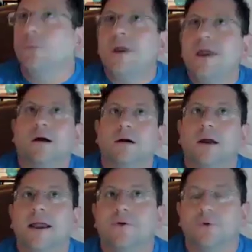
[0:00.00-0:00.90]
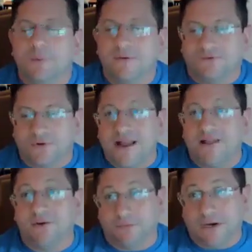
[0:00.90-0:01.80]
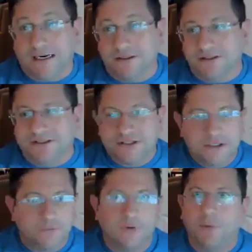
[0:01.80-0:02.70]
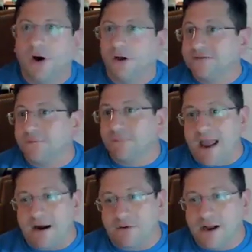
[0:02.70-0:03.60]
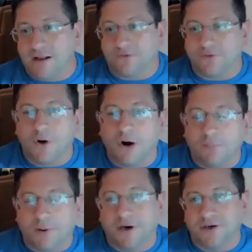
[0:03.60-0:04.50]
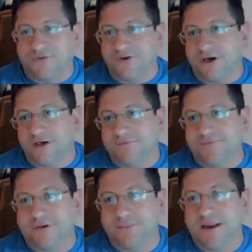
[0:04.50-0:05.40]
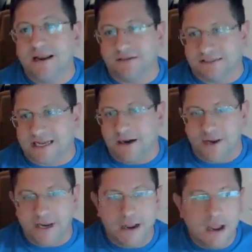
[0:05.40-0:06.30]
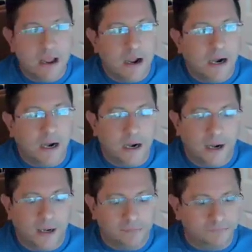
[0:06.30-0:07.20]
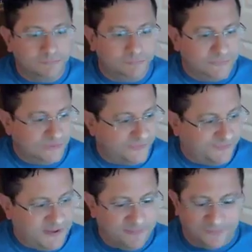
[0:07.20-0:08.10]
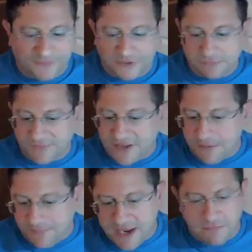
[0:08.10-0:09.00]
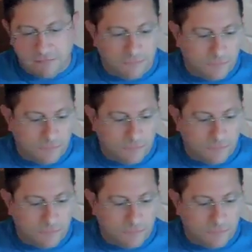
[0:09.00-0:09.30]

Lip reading: we are a group of transit riders from all different backgrounds, from all parts of Pinellas County. There's people from St. Pete,